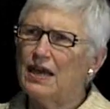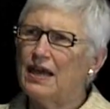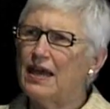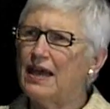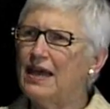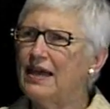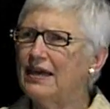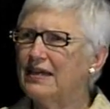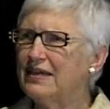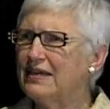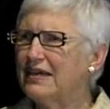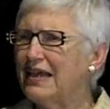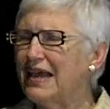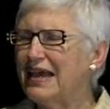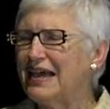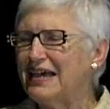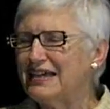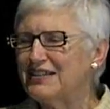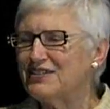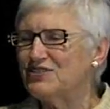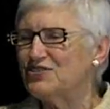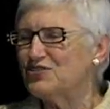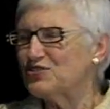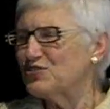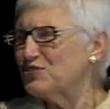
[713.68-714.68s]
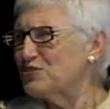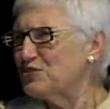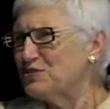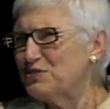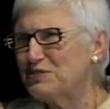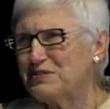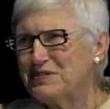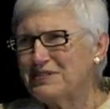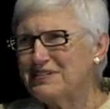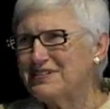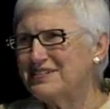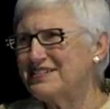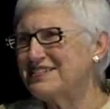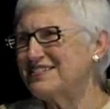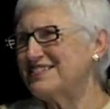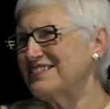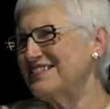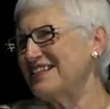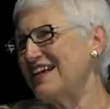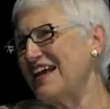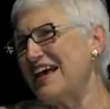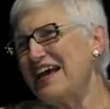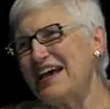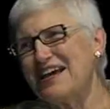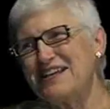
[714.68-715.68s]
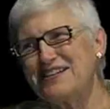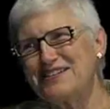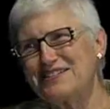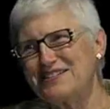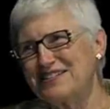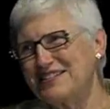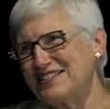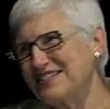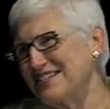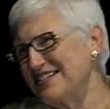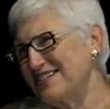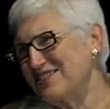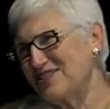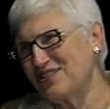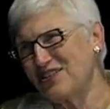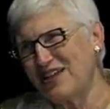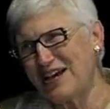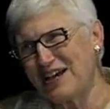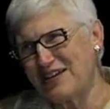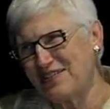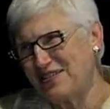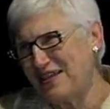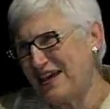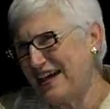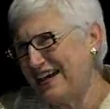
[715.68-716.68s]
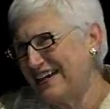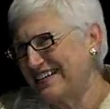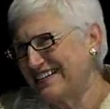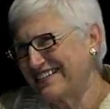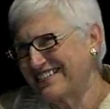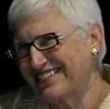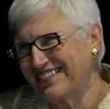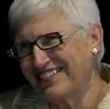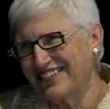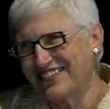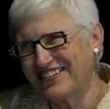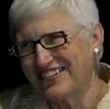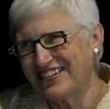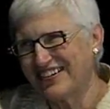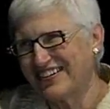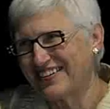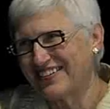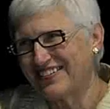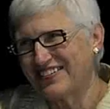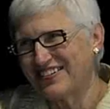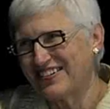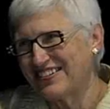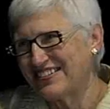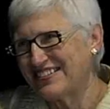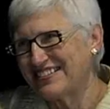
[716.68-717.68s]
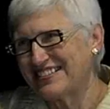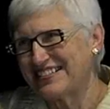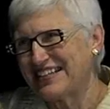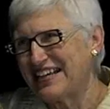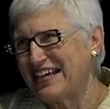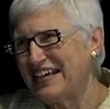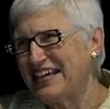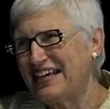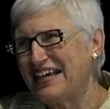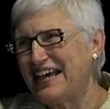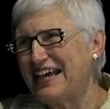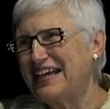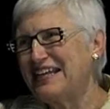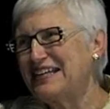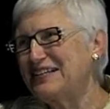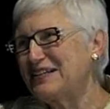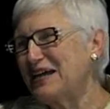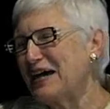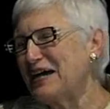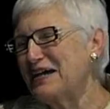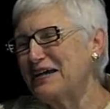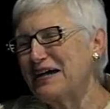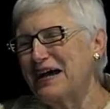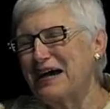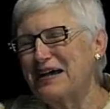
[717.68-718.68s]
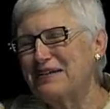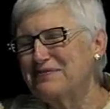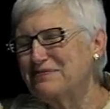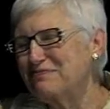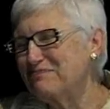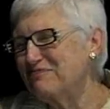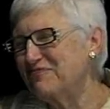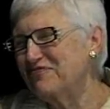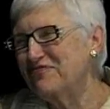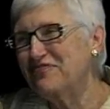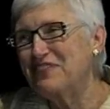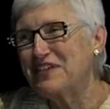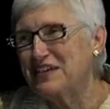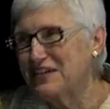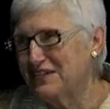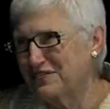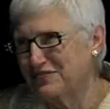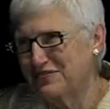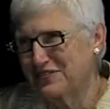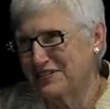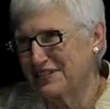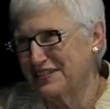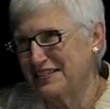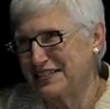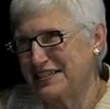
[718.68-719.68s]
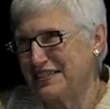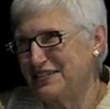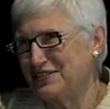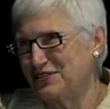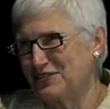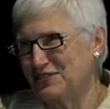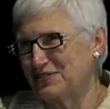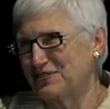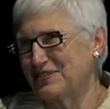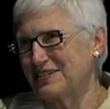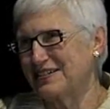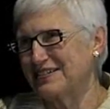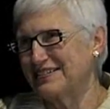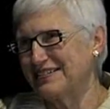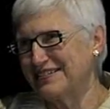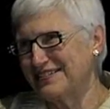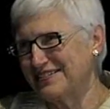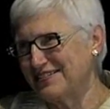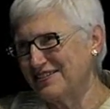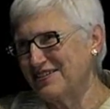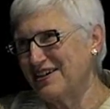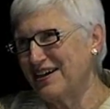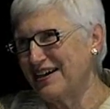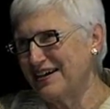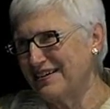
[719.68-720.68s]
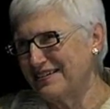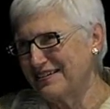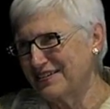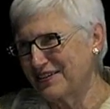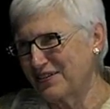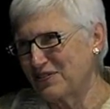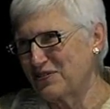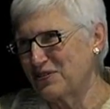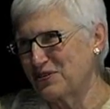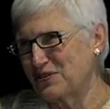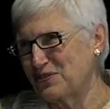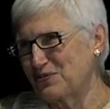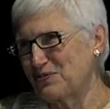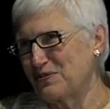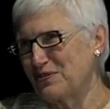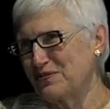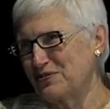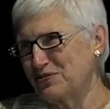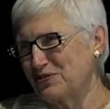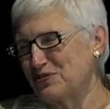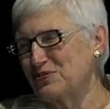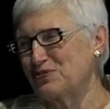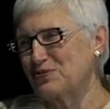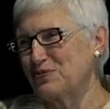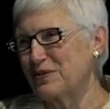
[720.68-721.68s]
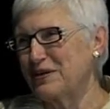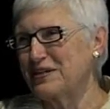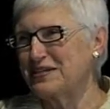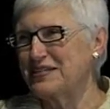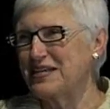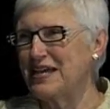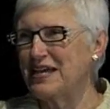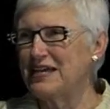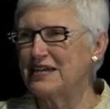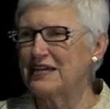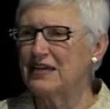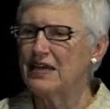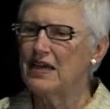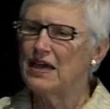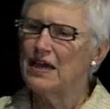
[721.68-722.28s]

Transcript: and students tend to dislike that course. And I feel for the teachers, because it's not a course students want to take.